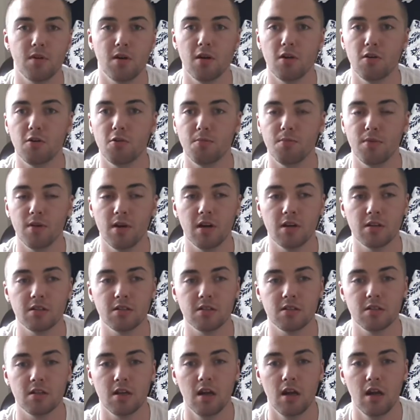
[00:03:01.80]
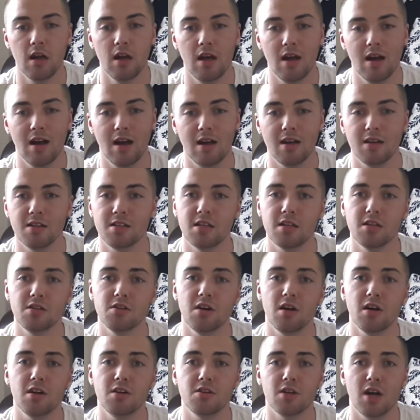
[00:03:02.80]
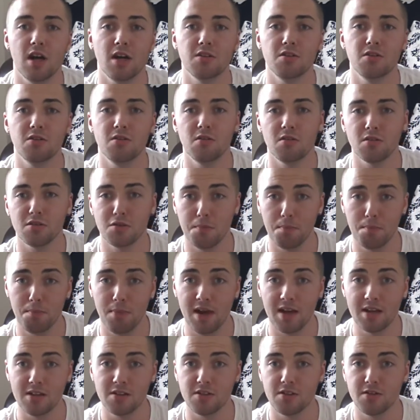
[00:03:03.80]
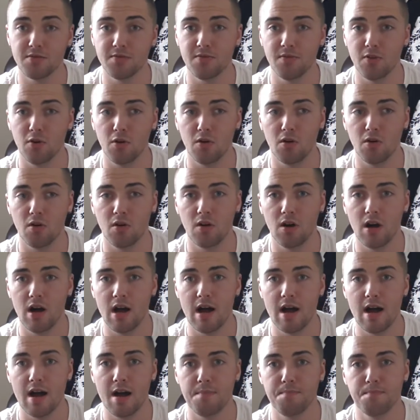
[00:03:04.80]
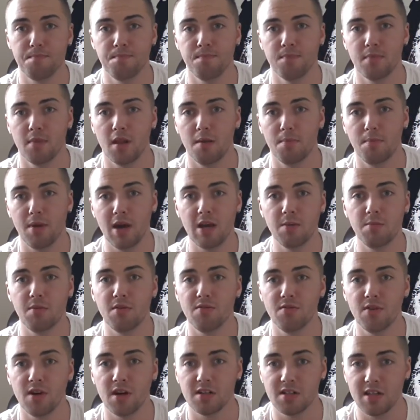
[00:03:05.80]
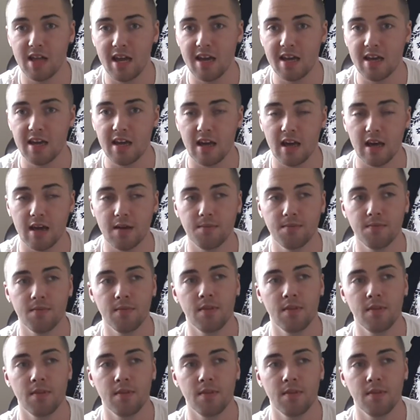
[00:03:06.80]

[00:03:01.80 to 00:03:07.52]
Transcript: Google Plus, and I said, "Is there any chance you got some bits for a baby first aid kit?"